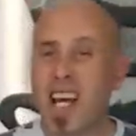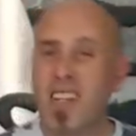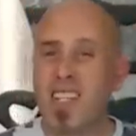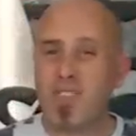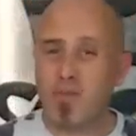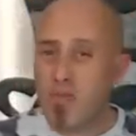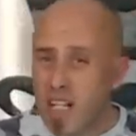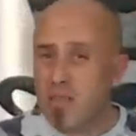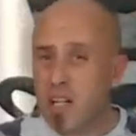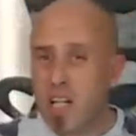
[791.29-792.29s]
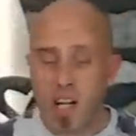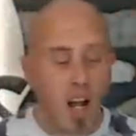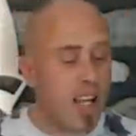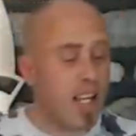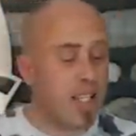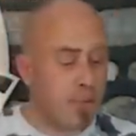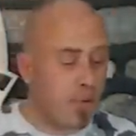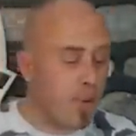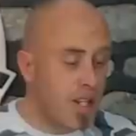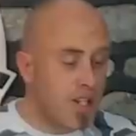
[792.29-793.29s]
and it's really, really light. It's
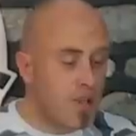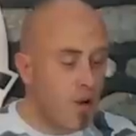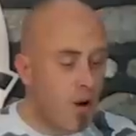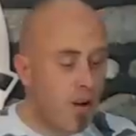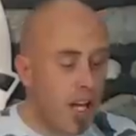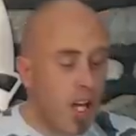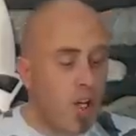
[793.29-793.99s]
pretty strong.